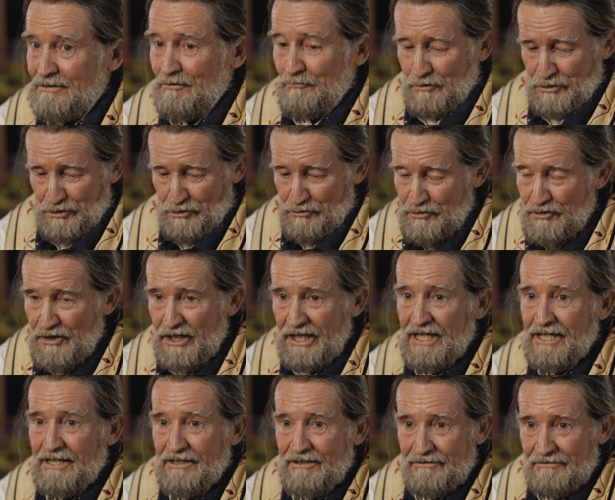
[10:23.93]
When you're
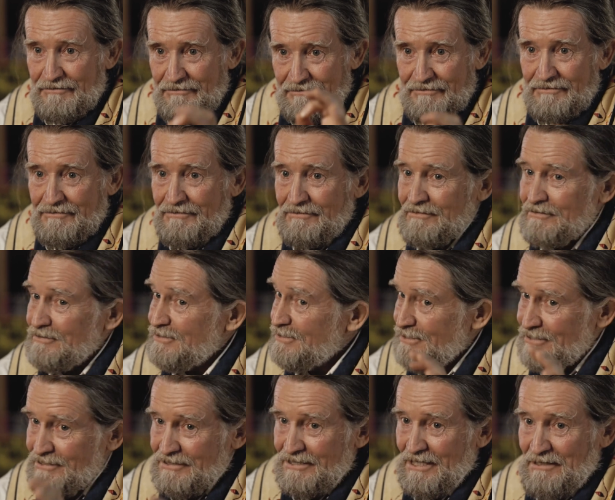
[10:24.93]
thinning, it's
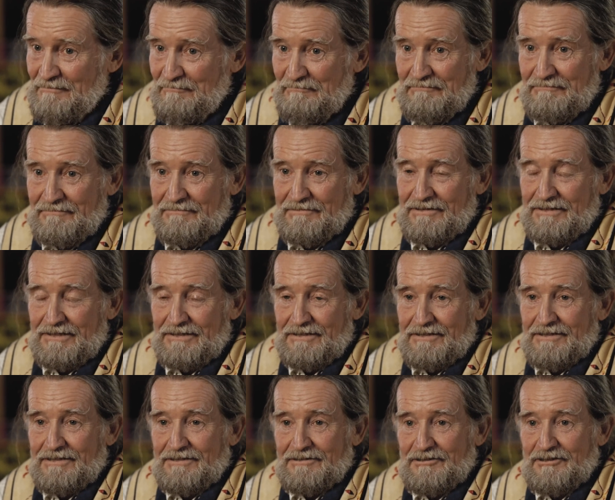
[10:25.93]
the same.
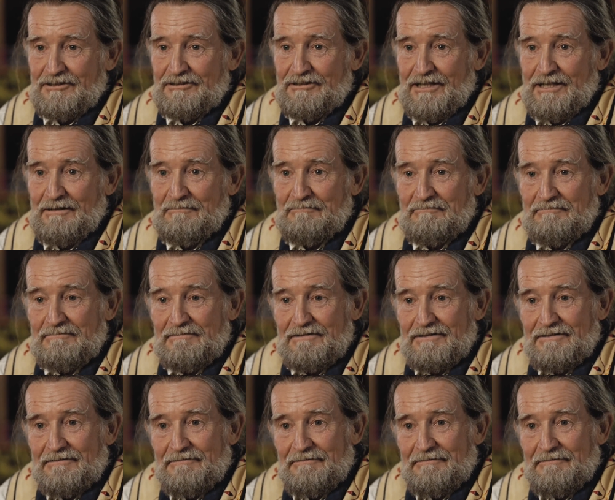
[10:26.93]
It's the same.